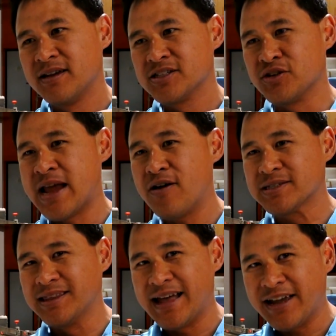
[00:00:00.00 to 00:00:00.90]
So now
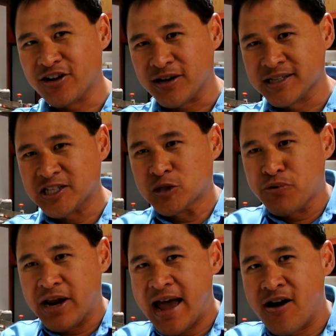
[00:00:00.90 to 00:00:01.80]
it's lighter because it's
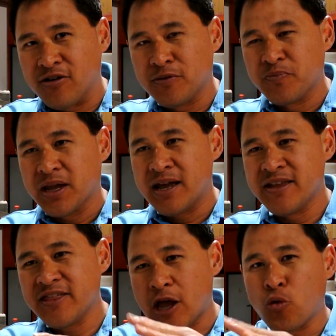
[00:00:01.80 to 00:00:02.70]
spread out, and
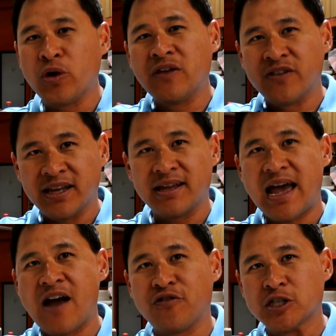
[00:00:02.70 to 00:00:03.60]
then they weave it
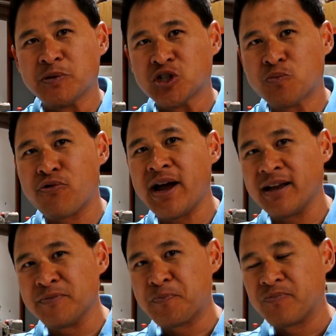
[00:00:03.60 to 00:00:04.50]
after it's been spread.
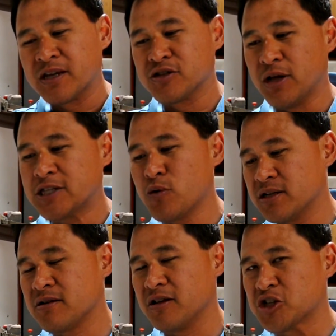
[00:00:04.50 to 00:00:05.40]
So that's why
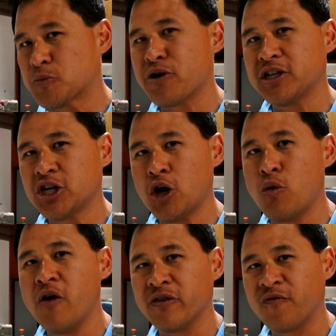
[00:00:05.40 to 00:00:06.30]
it's called the spread toe
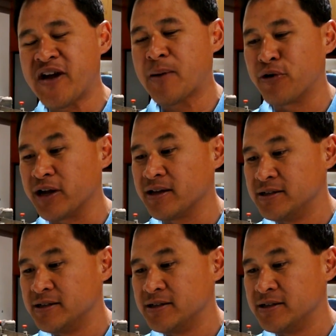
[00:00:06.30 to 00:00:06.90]
woven fabric.